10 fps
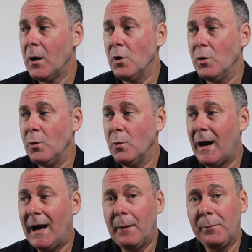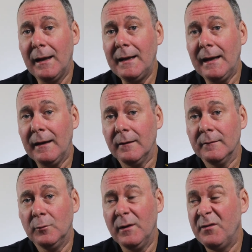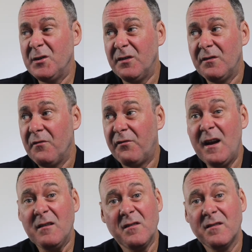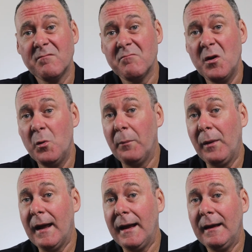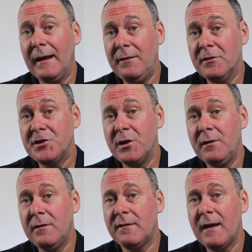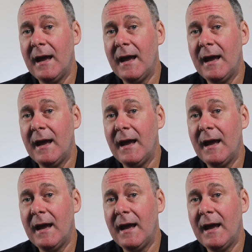who are playing, or even just friends who are playing in the juniors,